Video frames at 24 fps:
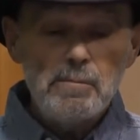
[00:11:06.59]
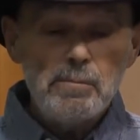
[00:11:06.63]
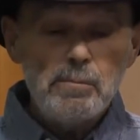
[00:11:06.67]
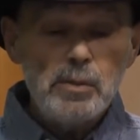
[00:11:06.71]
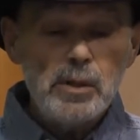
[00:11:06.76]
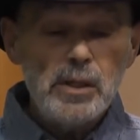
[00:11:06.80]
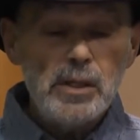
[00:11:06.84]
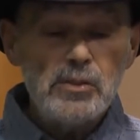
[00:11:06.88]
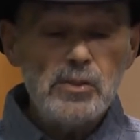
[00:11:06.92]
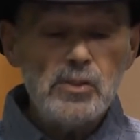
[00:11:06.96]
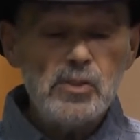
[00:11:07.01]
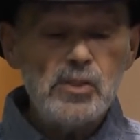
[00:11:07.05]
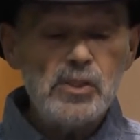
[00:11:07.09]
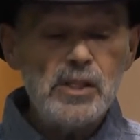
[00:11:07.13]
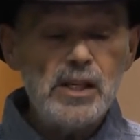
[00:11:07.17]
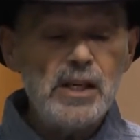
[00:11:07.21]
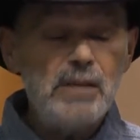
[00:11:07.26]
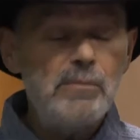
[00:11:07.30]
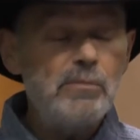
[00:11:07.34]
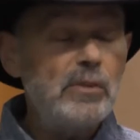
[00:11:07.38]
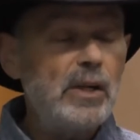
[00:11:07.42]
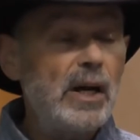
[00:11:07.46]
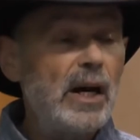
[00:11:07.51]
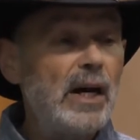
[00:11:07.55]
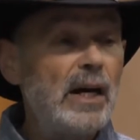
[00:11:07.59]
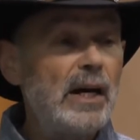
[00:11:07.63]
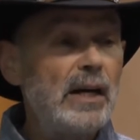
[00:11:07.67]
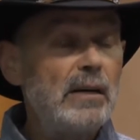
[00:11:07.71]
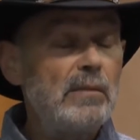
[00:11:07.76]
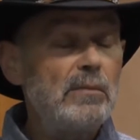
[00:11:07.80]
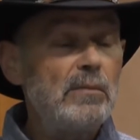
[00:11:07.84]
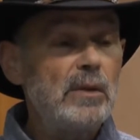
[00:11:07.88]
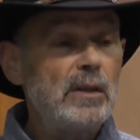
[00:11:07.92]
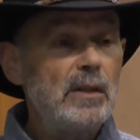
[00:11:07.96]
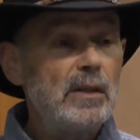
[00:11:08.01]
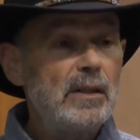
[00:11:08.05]
But at the same
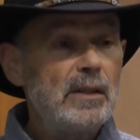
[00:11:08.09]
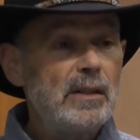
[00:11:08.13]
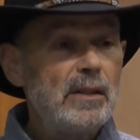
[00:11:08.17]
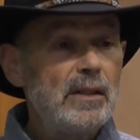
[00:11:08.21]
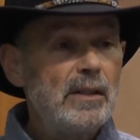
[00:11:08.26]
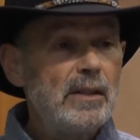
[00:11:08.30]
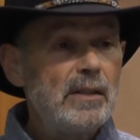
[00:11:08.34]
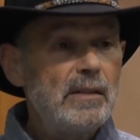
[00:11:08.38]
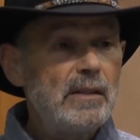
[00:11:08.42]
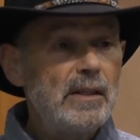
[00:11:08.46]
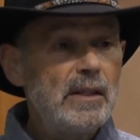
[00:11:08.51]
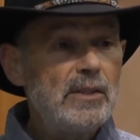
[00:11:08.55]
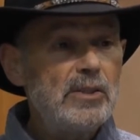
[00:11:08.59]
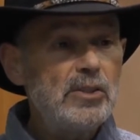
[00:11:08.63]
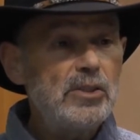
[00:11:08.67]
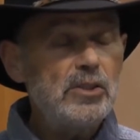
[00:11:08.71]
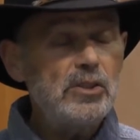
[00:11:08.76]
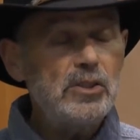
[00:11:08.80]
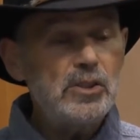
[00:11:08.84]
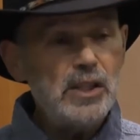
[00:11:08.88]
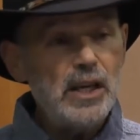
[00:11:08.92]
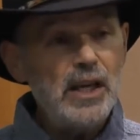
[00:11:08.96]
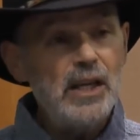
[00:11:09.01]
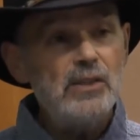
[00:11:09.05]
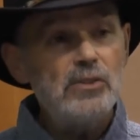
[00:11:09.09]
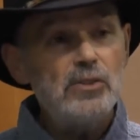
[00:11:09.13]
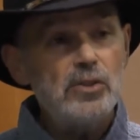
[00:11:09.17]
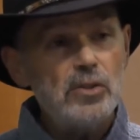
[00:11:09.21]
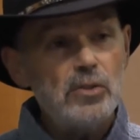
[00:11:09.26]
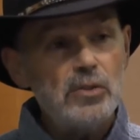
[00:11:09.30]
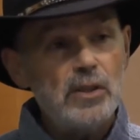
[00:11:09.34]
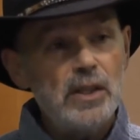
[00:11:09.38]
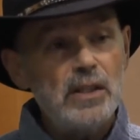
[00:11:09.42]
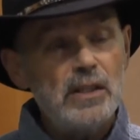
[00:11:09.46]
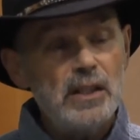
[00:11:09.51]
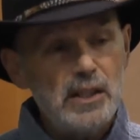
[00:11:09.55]
time, he should say it
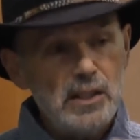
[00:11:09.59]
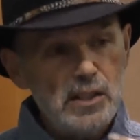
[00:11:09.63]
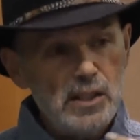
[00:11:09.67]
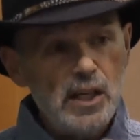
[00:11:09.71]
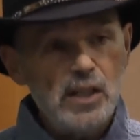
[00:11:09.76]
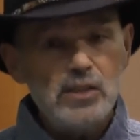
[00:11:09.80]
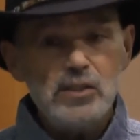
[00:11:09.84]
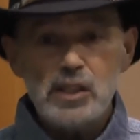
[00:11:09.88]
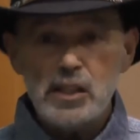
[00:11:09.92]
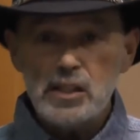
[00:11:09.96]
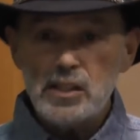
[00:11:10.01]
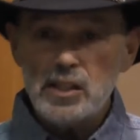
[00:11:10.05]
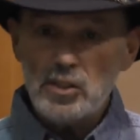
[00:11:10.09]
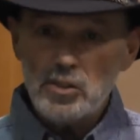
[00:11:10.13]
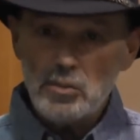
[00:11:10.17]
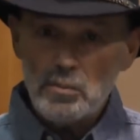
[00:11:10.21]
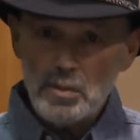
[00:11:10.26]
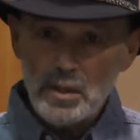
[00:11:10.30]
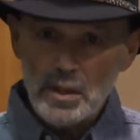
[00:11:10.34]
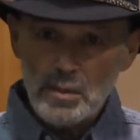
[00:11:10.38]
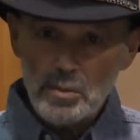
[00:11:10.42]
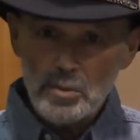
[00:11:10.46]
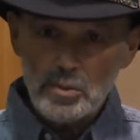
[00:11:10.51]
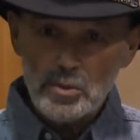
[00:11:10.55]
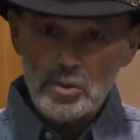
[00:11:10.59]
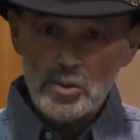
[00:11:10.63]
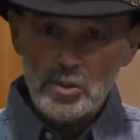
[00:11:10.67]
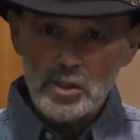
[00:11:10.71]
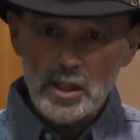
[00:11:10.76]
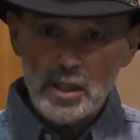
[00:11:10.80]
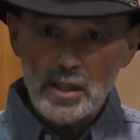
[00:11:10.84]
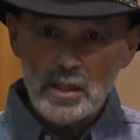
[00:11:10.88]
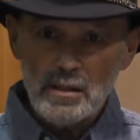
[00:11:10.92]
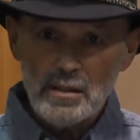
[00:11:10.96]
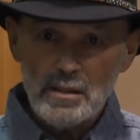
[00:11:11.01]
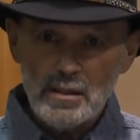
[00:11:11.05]
so that he does get other people to
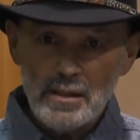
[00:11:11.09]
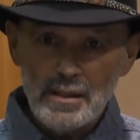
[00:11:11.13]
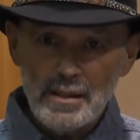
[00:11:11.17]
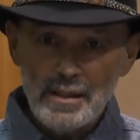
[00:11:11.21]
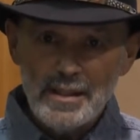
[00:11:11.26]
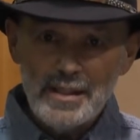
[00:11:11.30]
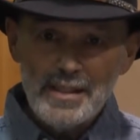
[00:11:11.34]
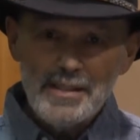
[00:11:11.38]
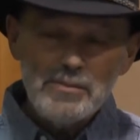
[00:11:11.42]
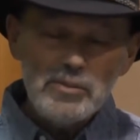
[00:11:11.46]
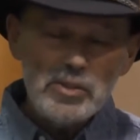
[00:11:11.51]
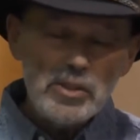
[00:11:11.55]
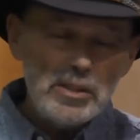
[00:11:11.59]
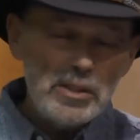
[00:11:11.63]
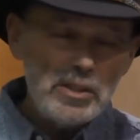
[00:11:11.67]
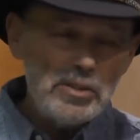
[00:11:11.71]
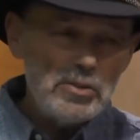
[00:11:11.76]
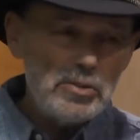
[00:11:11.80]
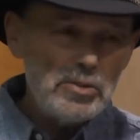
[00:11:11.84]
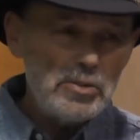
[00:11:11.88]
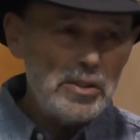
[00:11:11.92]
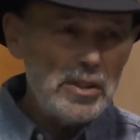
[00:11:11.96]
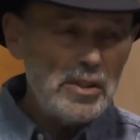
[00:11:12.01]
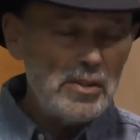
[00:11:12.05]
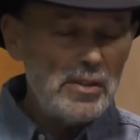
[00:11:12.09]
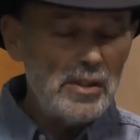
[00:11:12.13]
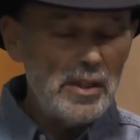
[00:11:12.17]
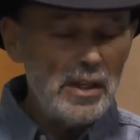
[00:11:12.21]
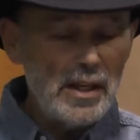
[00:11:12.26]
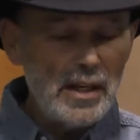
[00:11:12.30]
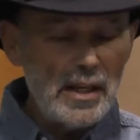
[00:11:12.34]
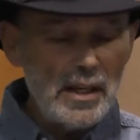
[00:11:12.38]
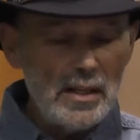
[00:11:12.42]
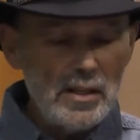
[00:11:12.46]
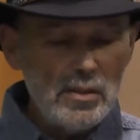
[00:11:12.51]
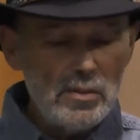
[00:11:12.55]
say it. It's an interesting
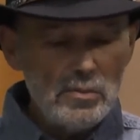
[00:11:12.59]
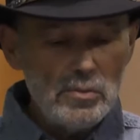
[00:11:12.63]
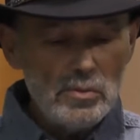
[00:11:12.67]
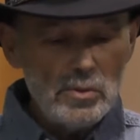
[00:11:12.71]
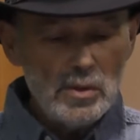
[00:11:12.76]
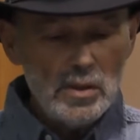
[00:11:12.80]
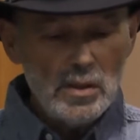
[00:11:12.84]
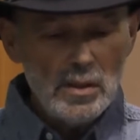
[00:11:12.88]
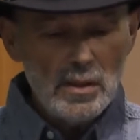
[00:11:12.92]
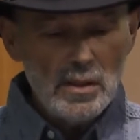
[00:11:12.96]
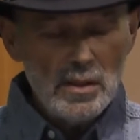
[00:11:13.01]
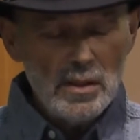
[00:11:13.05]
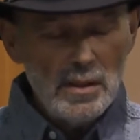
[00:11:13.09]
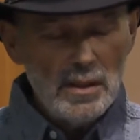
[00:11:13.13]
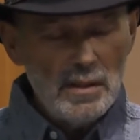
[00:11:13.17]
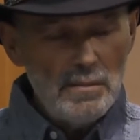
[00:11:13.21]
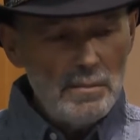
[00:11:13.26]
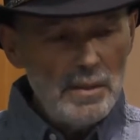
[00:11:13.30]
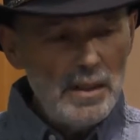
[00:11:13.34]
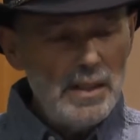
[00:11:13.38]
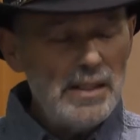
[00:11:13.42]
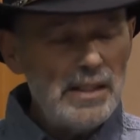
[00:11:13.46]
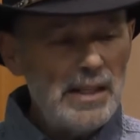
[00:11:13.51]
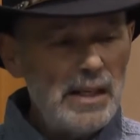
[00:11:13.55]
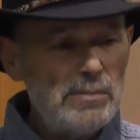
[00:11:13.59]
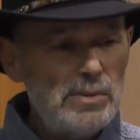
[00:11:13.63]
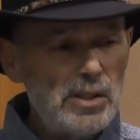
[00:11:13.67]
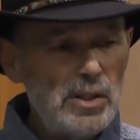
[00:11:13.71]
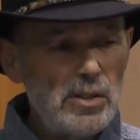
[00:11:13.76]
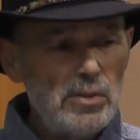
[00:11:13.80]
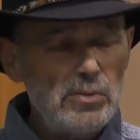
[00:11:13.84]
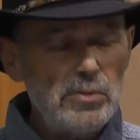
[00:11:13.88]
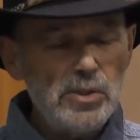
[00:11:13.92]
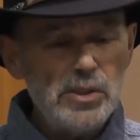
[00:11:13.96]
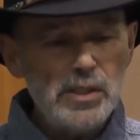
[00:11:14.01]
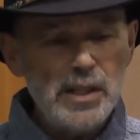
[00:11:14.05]
thing. I don't, many times I
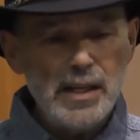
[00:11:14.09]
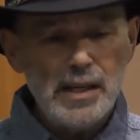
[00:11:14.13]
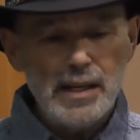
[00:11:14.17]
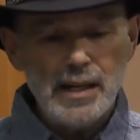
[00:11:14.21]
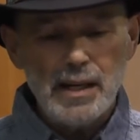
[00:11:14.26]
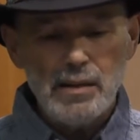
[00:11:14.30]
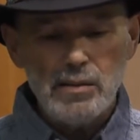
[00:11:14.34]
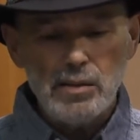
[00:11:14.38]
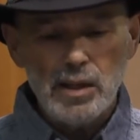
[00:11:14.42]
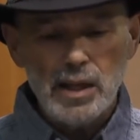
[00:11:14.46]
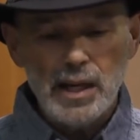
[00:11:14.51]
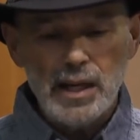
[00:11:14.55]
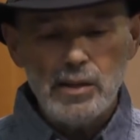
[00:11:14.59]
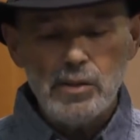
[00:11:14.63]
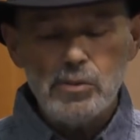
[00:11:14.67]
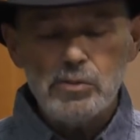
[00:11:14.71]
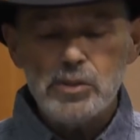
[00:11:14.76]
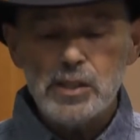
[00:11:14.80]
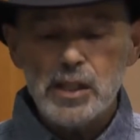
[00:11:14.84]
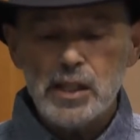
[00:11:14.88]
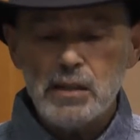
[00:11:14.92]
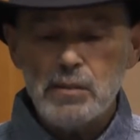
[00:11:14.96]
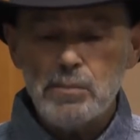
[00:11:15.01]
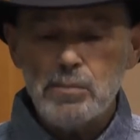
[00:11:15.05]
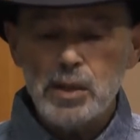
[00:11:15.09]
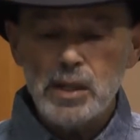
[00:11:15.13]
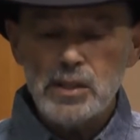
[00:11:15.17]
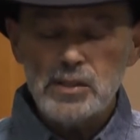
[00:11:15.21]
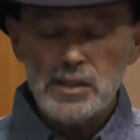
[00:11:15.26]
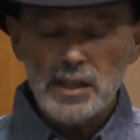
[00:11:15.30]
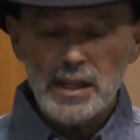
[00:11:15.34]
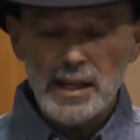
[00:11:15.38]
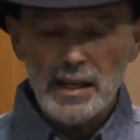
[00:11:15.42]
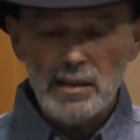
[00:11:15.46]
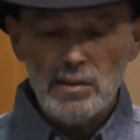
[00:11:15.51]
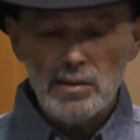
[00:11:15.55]
don't say it out, I don't say a
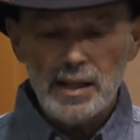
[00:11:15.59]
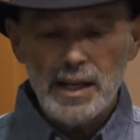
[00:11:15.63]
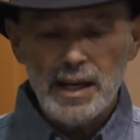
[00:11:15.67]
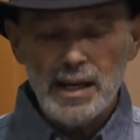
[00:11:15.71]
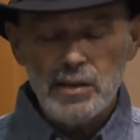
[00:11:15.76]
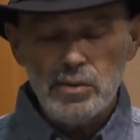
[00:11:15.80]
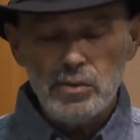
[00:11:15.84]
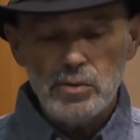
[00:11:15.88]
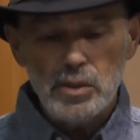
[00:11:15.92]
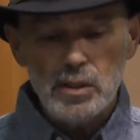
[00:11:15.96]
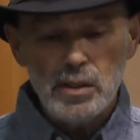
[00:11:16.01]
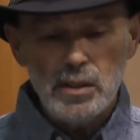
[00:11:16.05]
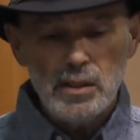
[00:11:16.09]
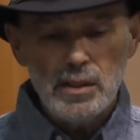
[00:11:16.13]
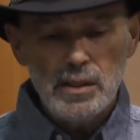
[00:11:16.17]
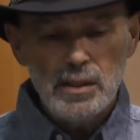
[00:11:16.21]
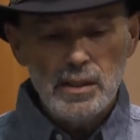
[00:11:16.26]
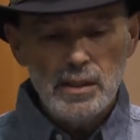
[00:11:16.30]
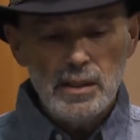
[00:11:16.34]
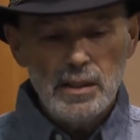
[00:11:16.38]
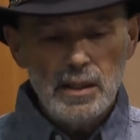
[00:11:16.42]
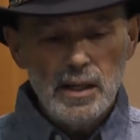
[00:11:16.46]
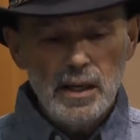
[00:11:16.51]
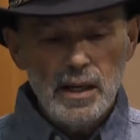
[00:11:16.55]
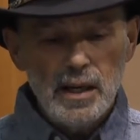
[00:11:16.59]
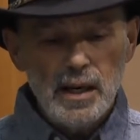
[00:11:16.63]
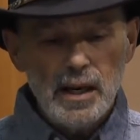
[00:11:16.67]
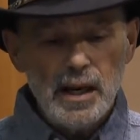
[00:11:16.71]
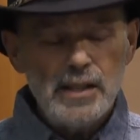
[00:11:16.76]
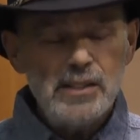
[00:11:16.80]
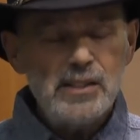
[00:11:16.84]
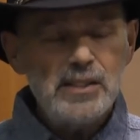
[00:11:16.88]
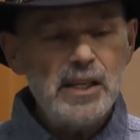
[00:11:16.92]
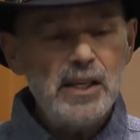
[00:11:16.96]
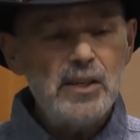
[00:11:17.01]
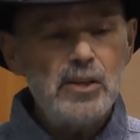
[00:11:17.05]
blessing out loud.
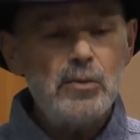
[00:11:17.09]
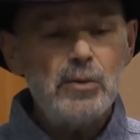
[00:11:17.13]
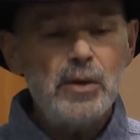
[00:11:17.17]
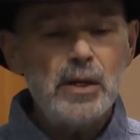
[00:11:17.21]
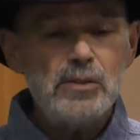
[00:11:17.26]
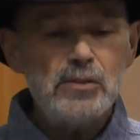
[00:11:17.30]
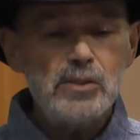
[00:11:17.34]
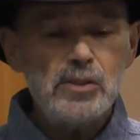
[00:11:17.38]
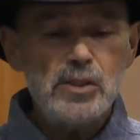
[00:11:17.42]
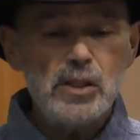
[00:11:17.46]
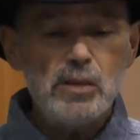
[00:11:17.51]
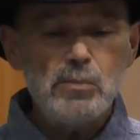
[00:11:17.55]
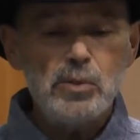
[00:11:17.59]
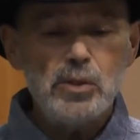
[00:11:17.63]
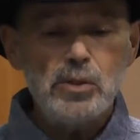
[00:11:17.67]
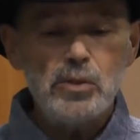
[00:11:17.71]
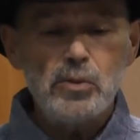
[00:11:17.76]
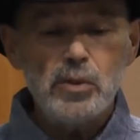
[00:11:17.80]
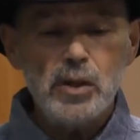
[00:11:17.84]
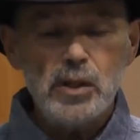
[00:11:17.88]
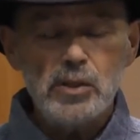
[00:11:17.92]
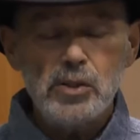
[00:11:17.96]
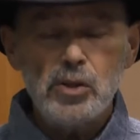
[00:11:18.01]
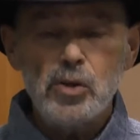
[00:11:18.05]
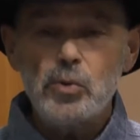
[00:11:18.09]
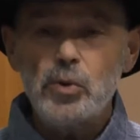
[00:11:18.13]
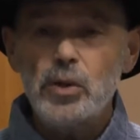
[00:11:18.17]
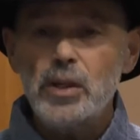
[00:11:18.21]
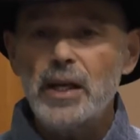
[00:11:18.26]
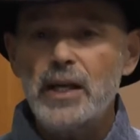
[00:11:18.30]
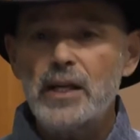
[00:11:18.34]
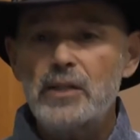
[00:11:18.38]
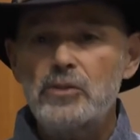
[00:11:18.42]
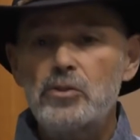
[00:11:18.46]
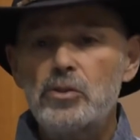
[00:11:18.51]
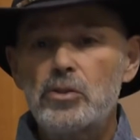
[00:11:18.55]
I say it around someone who I know will
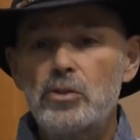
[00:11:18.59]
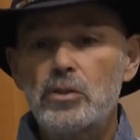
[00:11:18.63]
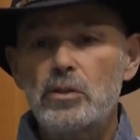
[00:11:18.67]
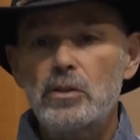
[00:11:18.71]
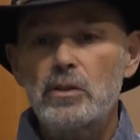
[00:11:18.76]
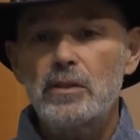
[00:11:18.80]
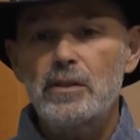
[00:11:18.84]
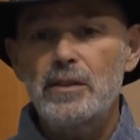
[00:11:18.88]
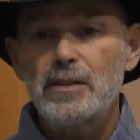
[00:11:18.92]
answer.